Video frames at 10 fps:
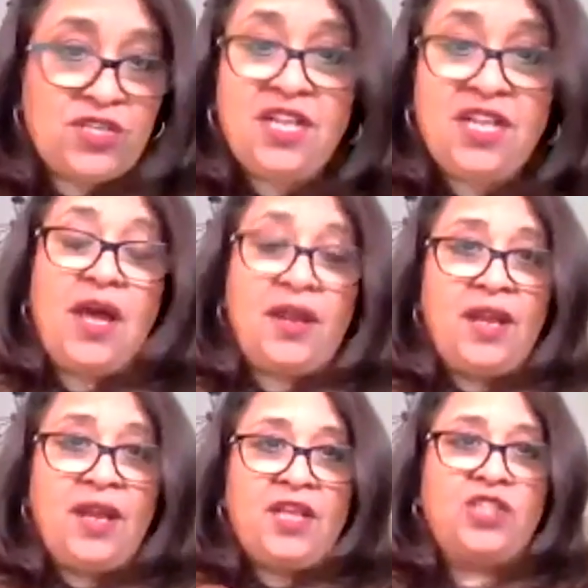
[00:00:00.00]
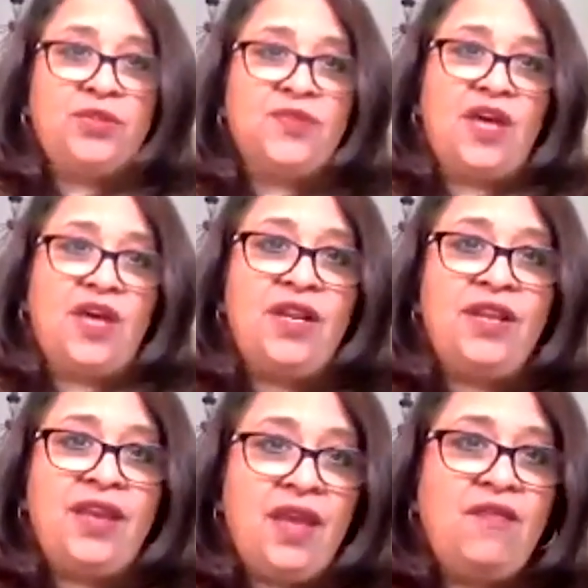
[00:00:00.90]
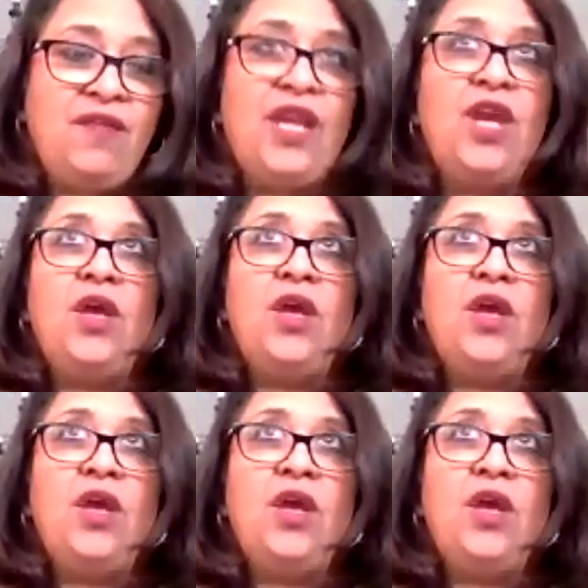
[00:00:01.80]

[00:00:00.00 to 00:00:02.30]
and I choose that really carefully.